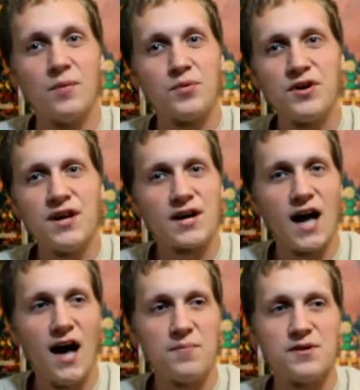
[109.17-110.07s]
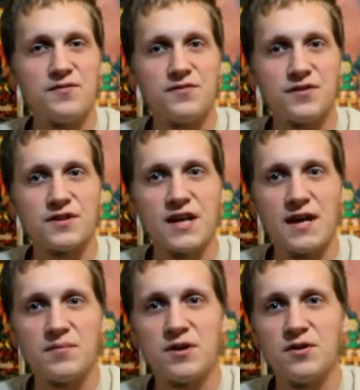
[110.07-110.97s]
pretty uncommon for the
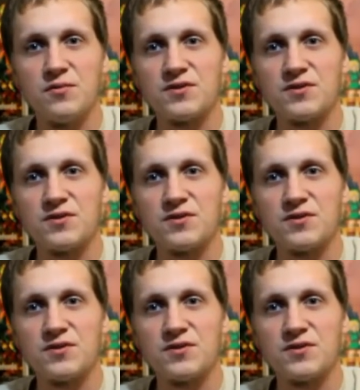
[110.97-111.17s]
GameCube.